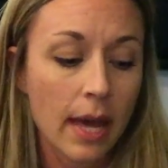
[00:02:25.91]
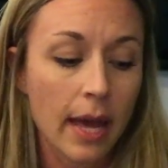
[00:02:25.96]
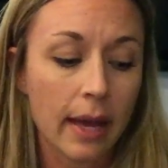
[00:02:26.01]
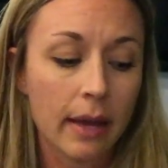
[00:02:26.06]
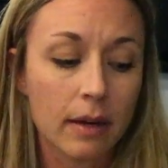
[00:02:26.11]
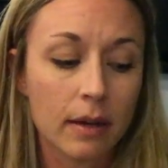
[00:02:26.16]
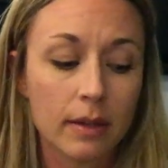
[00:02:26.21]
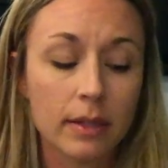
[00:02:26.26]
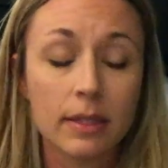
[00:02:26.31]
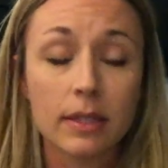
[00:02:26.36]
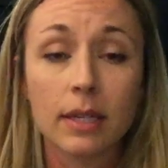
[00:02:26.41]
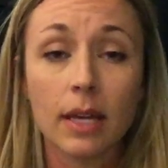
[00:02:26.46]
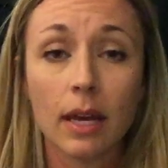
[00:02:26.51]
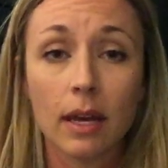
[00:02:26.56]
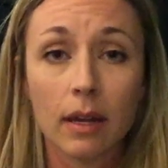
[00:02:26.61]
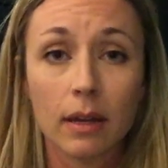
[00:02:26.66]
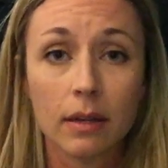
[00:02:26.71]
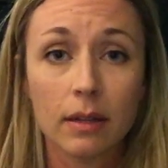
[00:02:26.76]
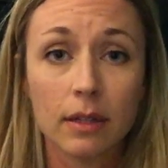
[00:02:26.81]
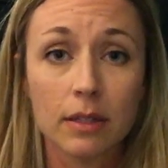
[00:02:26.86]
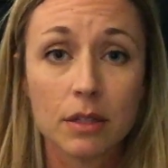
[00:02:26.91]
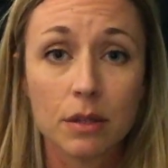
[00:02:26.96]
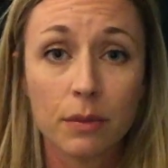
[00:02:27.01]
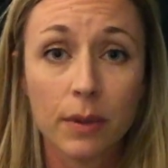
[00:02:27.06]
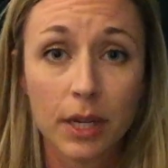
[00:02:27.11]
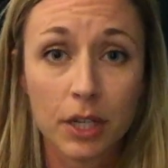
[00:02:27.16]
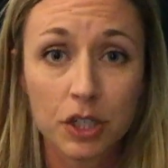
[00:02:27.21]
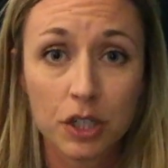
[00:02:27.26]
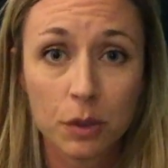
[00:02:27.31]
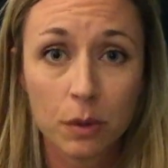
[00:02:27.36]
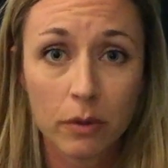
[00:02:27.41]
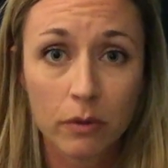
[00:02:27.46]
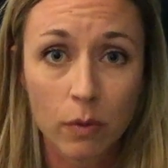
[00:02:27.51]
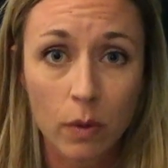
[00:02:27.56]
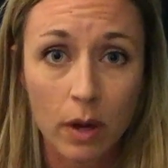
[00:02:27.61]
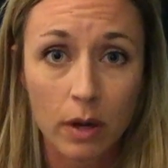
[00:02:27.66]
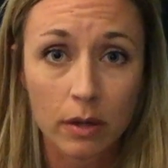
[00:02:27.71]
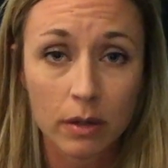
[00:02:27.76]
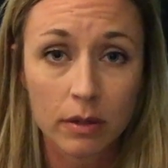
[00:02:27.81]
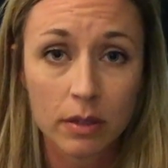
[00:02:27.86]
And again, it's a ratio of
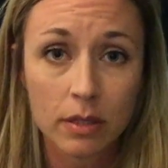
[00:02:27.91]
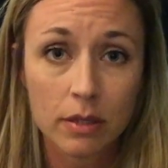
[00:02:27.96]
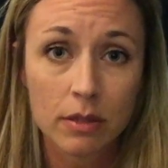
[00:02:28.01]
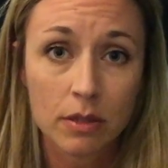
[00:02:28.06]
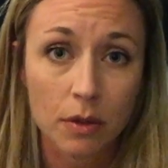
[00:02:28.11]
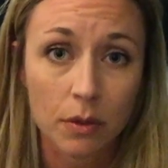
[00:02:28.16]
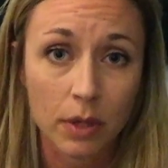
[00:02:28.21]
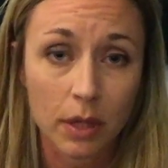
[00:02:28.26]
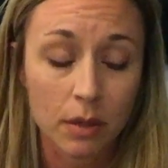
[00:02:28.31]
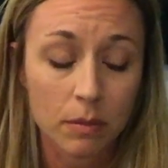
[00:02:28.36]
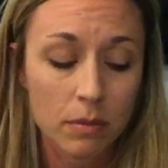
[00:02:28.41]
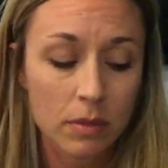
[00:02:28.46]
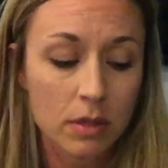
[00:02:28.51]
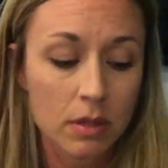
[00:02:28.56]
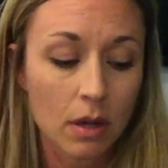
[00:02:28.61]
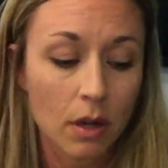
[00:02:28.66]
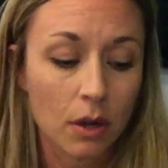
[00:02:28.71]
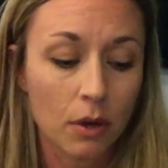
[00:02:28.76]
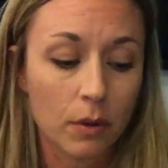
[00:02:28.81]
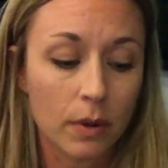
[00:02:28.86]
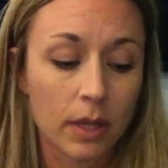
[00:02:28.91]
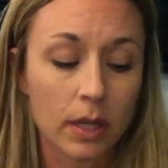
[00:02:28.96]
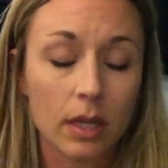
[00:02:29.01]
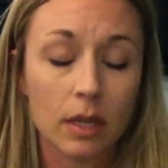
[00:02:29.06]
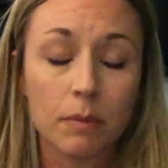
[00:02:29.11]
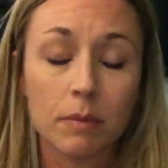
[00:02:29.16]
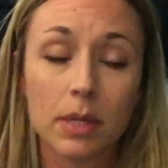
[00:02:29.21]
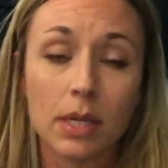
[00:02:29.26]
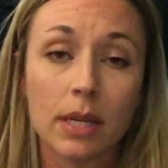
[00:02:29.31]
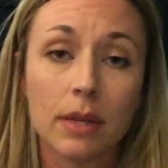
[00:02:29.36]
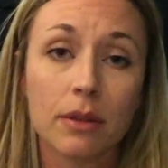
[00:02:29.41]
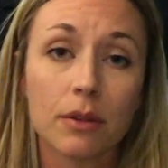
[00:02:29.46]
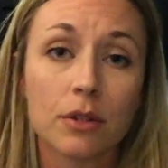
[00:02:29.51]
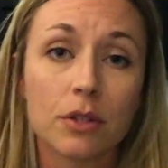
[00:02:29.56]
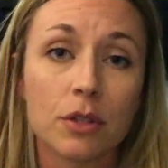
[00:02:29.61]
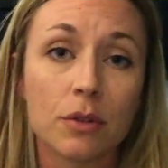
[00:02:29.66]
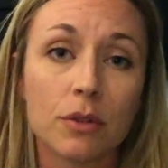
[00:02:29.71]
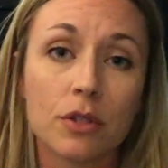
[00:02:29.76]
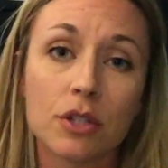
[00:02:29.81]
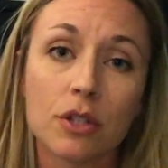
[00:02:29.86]
water to sodium, so it can be either
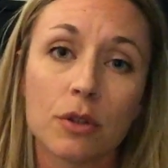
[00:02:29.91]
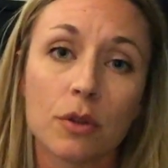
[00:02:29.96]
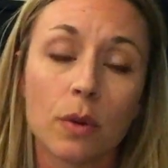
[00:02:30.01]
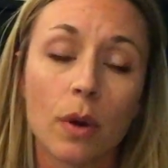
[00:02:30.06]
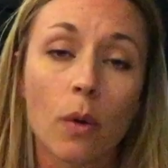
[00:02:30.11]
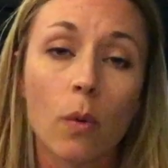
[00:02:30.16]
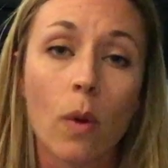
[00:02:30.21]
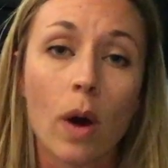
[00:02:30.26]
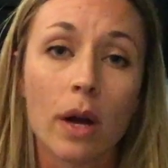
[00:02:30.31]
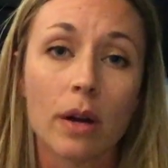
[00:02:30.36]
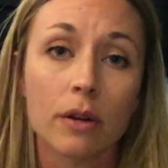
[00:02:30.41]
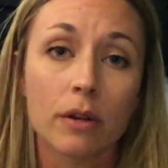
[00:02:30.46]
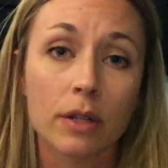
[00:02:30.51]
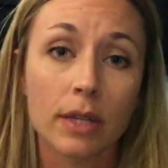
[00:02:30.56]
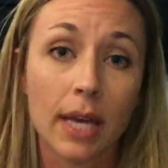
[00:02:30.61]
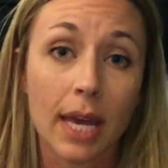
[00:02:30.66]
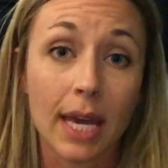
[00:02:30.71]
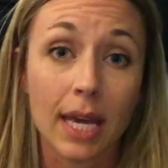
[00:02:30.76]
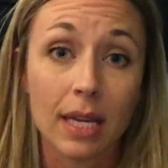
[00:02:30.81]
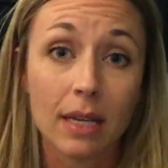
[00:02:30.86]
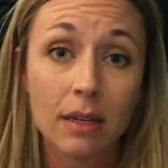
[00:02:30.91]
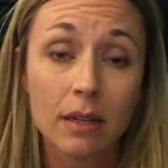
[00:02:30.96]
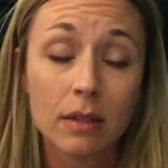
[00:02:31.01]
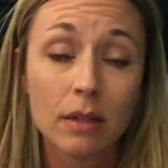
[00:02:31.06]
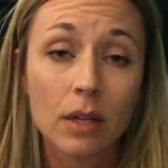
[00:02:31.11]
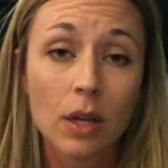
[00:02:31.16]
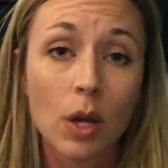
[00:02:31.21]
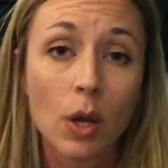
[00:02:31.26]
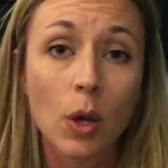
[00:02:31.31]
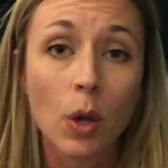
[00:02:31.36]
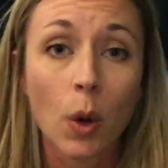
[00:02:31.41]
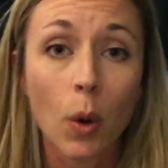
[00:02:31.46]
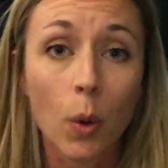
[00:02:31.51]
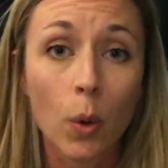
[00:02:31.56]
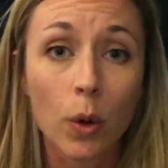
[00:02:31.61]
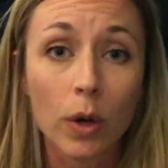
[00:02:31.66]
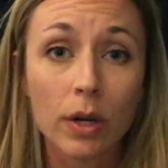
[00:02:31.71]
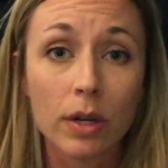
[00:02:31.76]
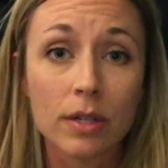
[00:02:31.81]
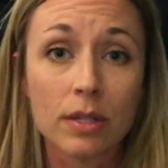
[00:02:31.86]
due to a water gain
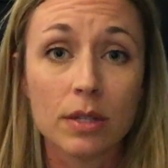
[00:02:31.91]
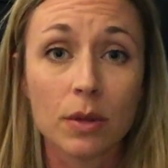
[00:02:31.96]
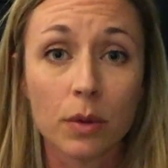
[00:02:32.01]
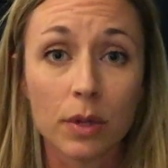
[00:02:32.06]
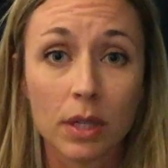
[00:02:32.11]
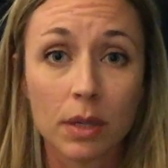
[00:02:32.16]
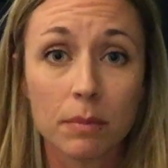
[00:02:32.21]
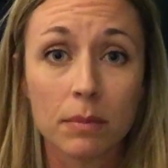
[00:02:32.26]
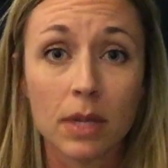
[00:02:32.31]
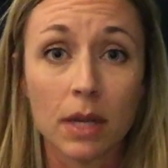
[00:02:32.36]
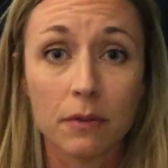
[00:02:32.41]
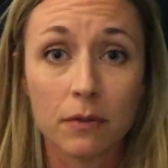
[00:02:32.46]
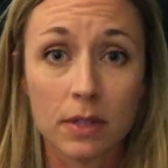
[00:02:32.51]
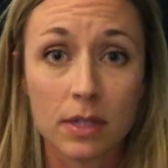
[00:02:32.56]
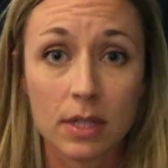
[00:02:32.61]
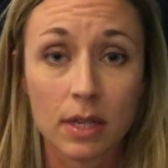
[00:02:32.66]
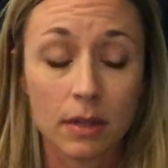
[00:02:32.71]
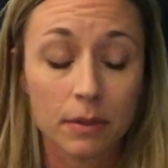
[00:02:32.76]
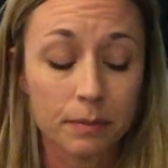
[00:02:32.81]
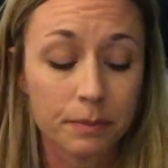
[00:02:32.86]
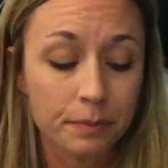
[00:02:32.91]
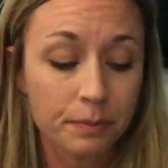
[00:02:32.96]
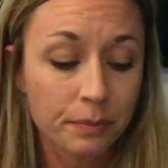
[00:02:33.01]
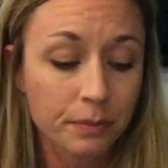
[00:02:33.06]
or a sodium deficit.